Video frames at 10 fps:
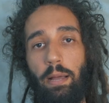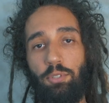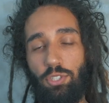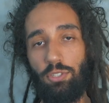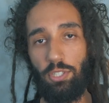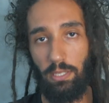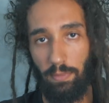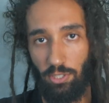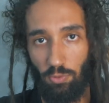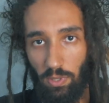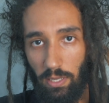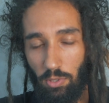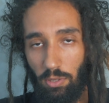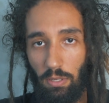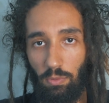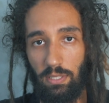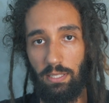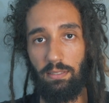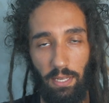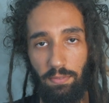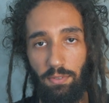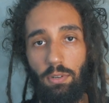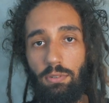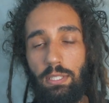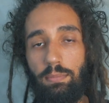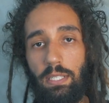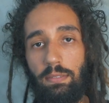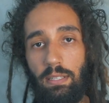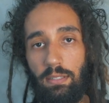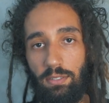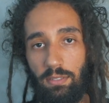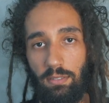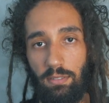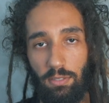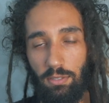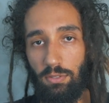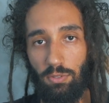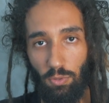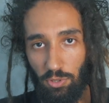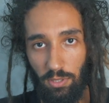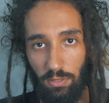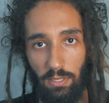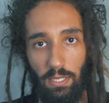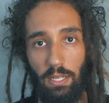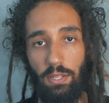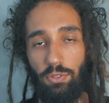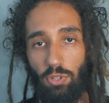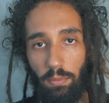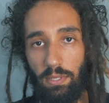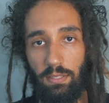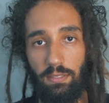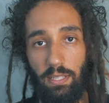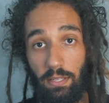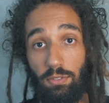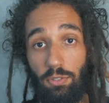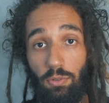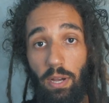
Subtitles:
I'm sure you can imagine where I'm going with this. If you already believe that there is a certain social dominance that you